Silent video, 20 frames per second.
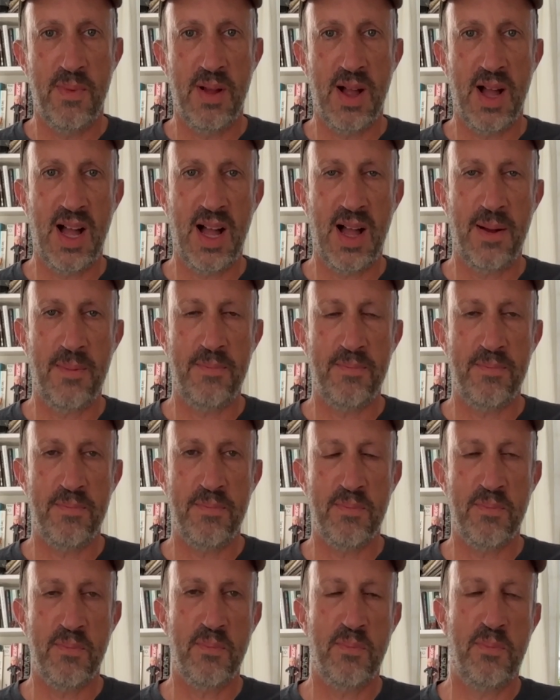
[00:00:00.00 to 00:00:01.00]

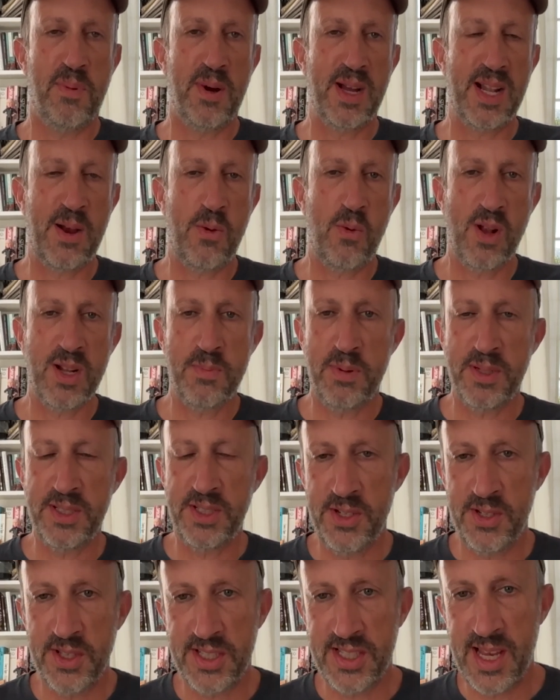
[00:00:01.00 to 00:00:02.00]
But I want to put
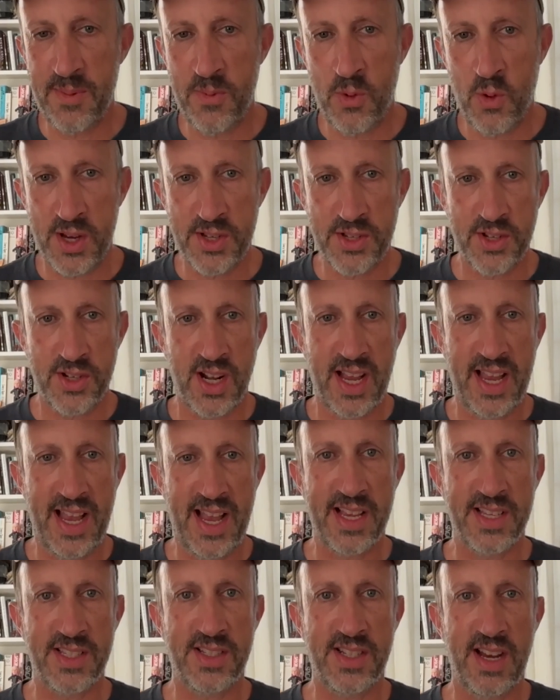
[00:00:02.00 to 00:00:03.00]
to you the same question I
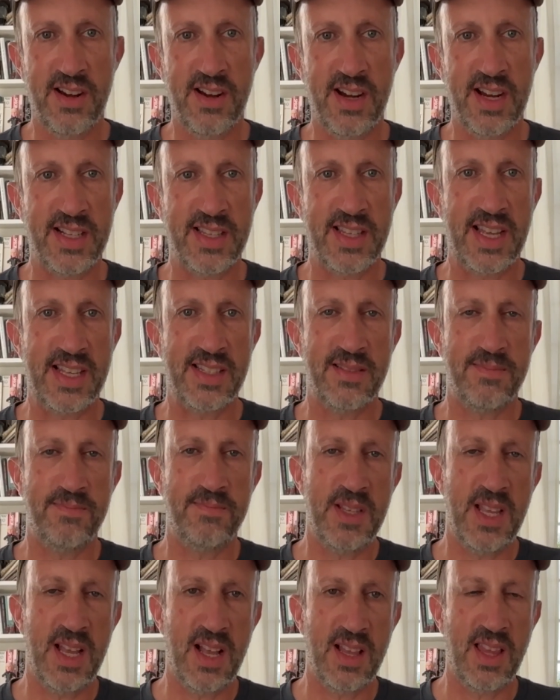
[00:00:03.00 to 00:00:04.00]
asked Eric, that
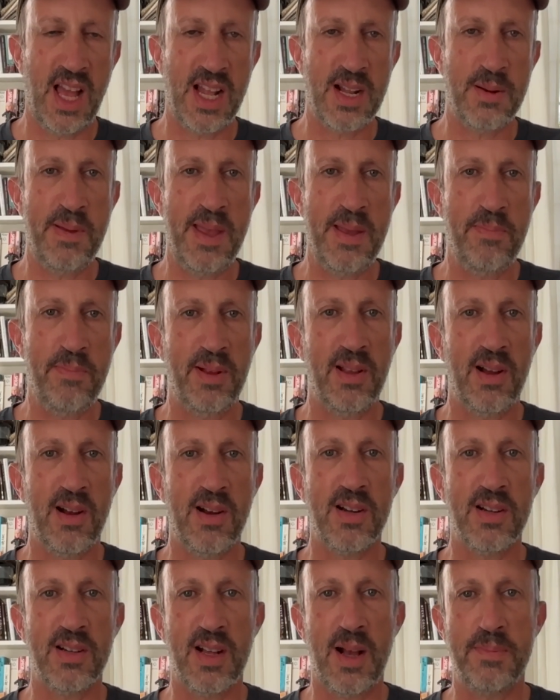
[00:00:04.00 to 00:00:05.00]
a lot of people
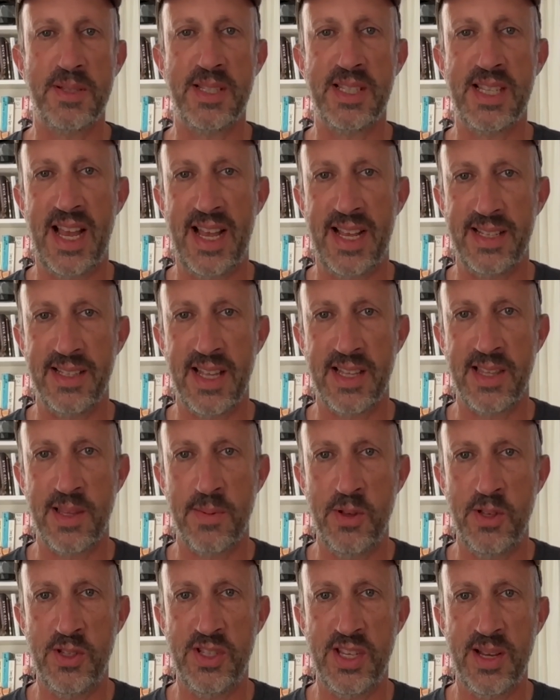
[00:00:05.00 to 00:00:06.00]
are upset that the
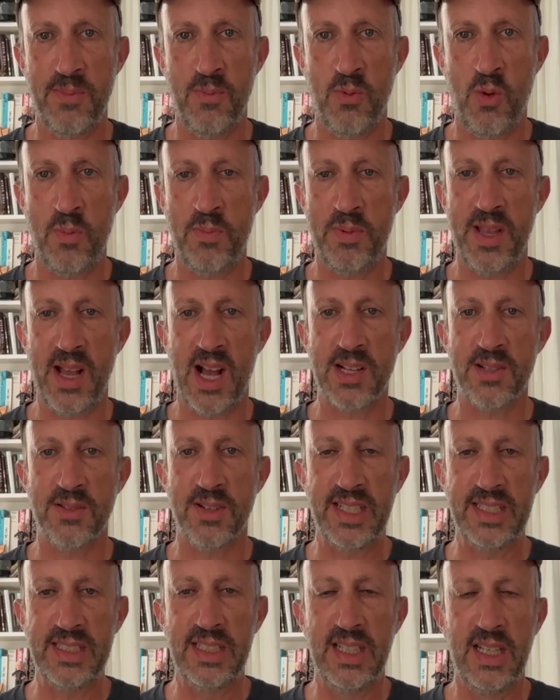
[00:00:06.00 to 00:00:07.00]
museum won't be
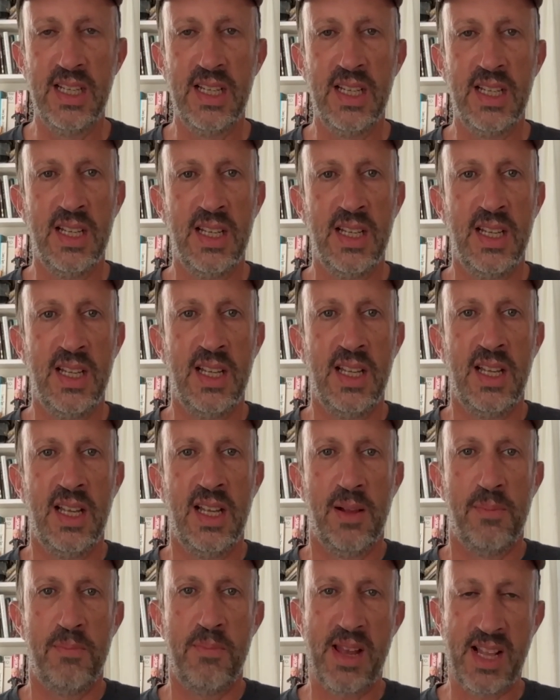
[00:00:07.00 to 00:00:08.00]
honoring
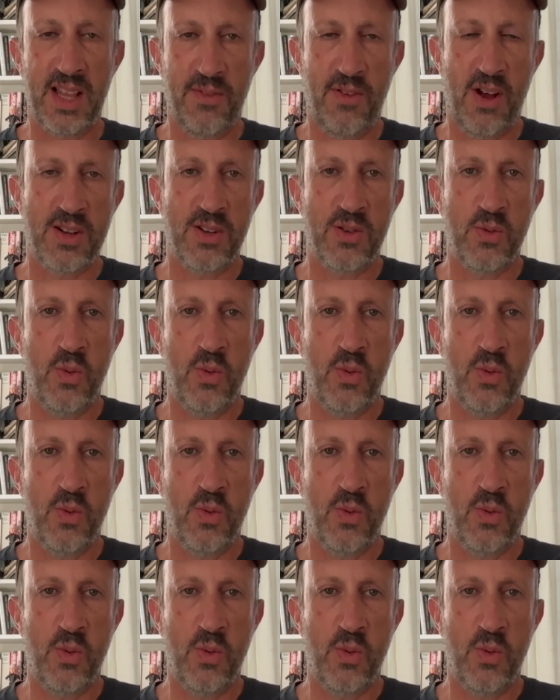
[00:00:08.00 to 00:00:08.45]
Medal of Honor